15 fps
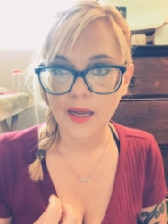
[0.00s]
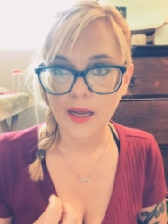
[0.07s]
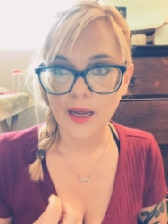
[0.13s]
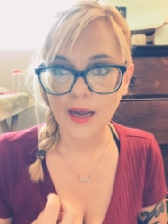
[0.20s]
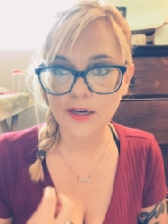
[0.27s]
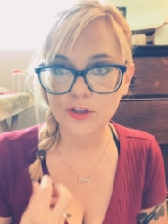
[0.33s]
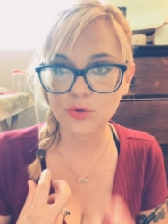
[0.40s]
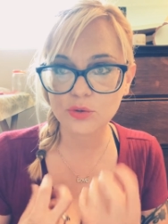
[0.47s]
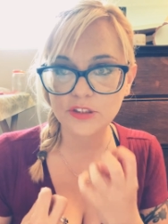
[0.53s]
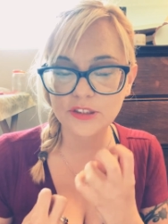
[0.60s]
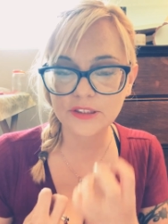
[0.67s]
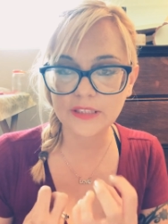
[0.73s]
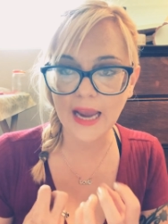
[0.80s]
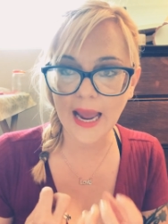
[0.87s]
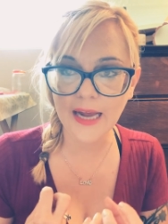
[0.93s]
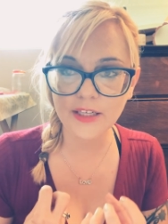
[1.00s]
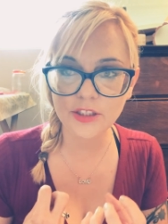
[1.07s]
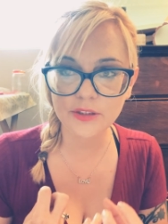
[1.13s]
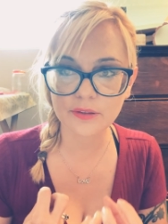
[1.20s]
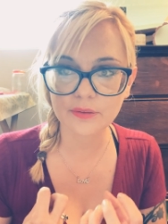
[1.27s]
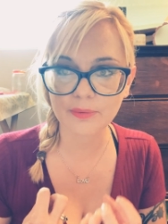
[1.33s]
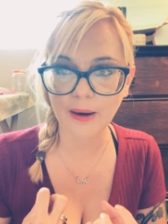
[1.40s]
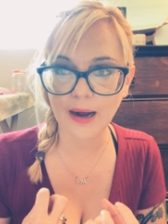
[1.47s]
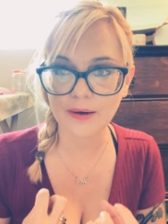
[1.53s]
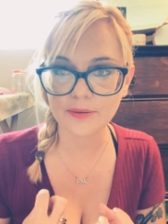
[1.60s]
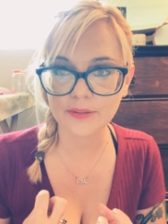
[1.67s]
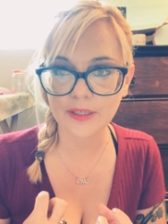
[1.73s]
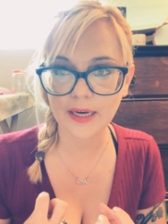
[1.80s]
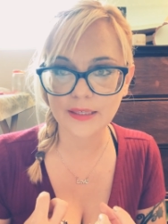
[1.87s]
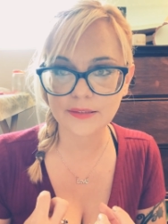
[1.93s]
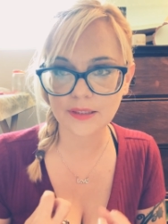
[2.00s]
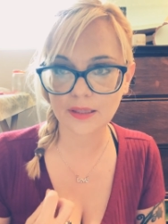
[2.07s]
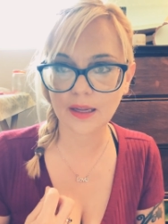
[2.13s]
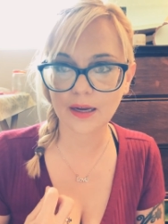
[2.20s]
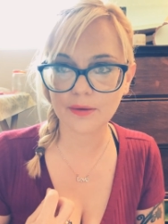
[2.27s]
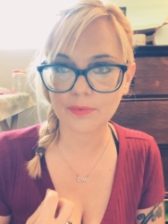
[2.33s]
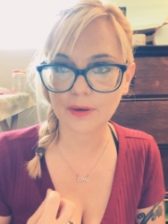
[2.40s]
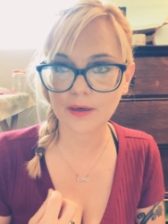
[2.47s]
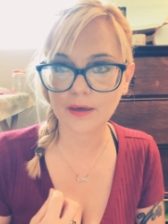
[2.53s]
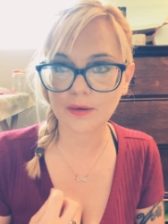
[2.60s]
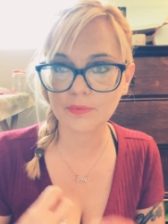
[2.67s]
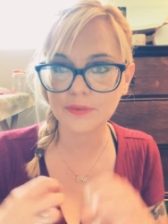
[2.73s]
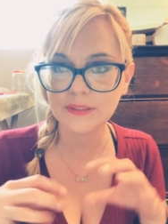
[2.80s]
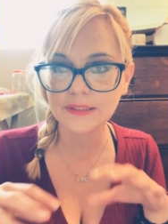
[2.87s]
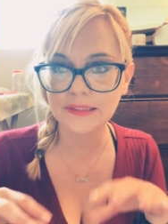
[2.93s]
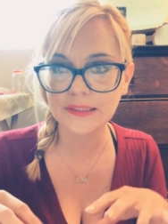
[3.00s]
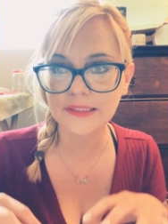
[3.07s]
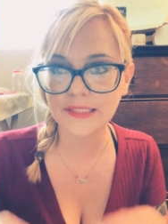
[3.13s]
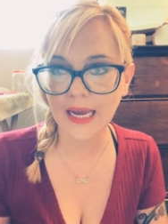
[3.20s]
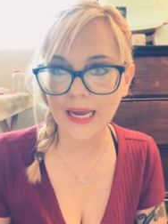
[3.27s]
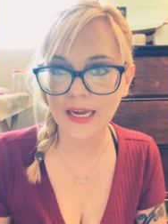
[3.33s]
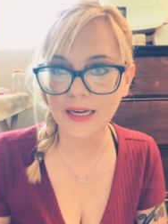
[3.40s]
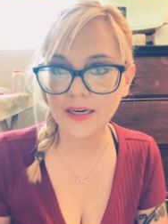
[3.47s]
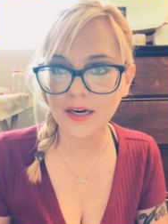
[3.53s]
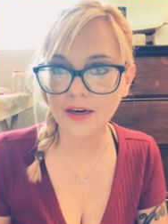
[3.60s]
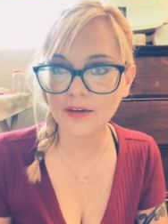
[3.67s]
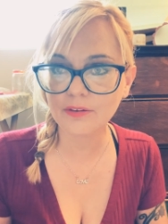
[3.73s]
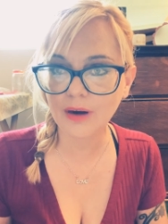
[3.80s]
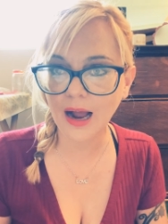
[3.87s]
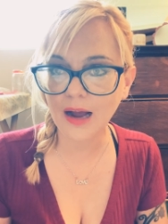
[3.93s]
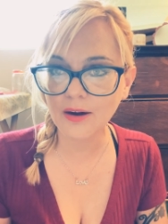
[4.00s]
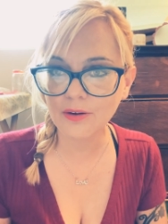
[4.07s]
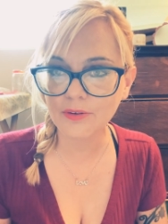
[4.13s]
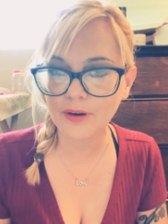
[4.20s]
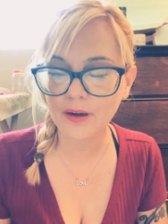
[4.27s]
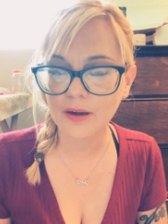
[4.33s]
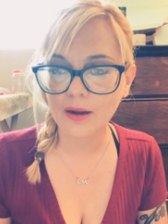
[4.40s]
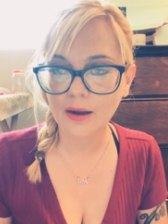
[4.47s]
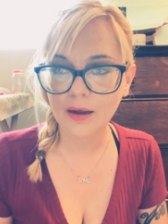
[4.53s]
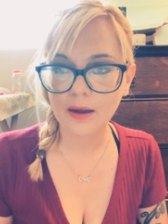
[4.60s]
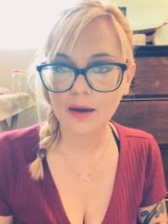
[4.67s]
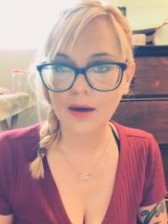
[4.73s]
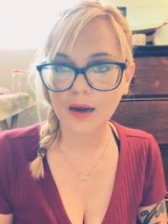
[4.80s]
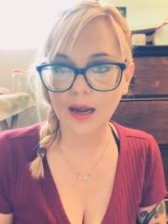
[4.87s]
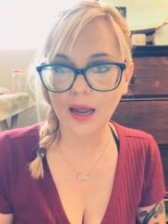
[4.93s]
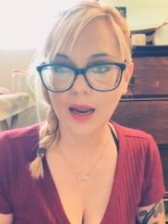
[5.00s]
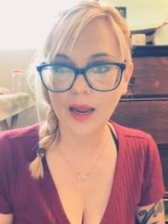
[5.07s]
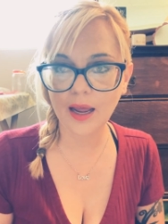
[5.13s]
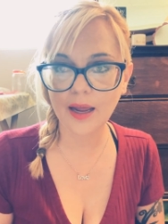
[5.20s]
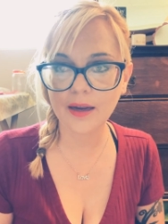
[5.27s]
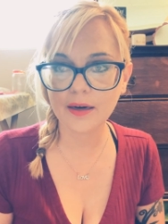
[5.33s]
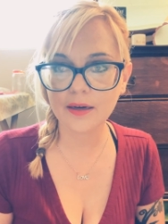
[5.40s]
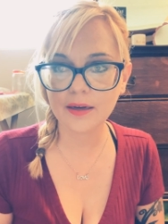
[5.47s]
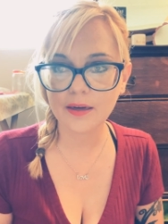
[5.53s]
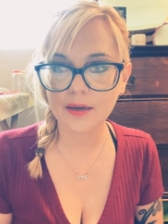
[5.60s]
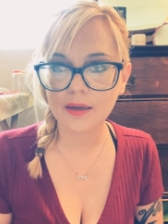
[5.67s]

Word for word: and you stand your ground as a light worker. We stand our ground and